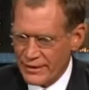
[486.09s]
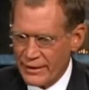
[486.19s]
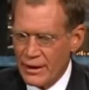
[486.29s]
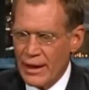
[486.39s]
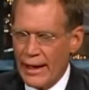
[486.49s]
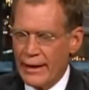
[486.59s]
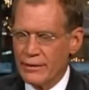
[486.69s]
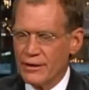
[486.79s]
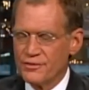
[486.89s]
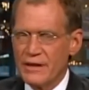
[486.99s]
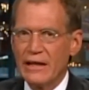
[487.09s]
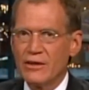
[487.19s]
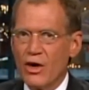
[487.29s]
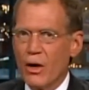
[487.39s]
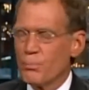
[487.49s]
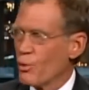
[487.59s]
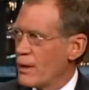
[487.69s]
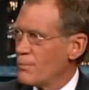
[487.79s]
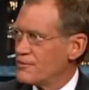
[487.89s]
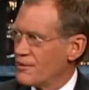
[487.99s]
And, and uh, state law
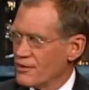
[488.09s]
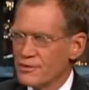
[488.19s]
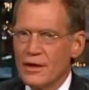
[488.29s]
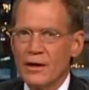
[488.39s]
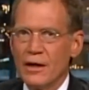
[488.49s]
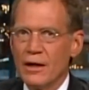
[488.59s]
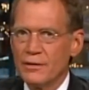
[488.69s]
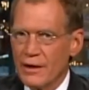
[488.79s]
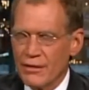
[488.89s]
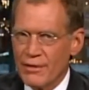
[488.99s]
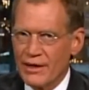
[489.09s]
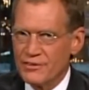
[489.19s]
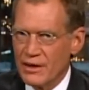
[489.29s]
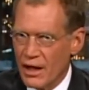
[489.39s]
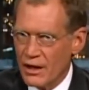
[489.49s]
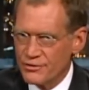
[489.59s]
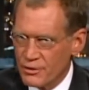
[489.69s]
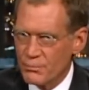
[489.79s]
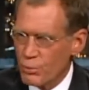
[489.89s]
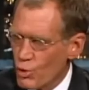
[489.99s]
prohibits us televising
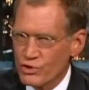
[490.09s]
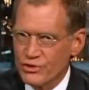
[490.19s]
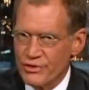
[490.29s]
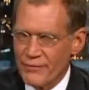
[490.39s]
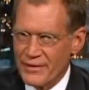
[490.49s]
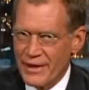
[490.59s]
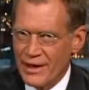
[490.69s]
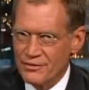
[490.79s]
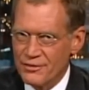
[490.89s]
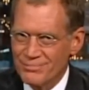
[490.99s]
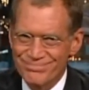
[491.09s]
certain portions of the test.